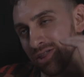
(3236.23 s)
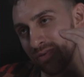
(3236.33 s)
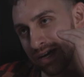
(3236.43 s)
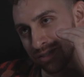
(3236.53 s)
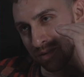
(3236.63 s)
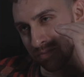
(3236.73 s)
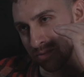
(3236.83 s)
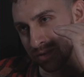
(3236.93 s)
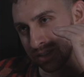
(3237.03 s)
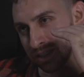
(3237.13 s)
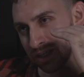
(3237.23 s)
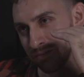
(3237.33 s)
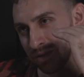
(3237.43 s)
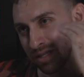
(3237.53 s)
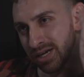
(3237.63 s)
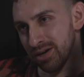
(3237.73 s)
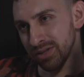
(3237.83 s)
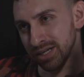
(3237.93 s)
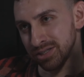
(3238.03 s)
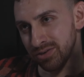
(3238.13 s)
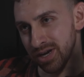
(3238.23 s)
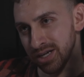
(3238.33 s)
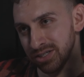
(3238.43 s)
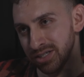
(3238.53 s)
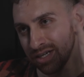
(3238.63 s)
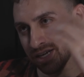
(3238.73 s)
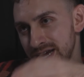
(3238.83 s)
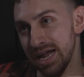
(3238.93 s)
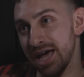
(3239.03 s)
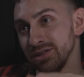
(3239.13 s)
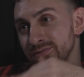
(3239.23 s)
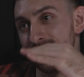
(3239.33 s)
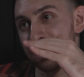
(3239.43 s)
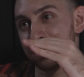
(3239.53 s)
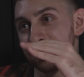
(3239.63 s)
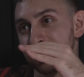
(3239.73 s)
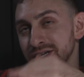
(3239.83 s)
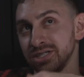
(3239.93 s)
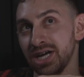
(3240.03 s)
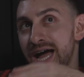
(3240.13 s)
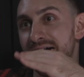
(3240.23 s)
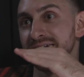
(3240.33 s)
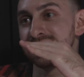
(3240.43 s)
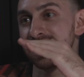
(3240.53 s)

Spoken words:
otherwise people would see and be like, oh, that's trash, and elevate it to such a high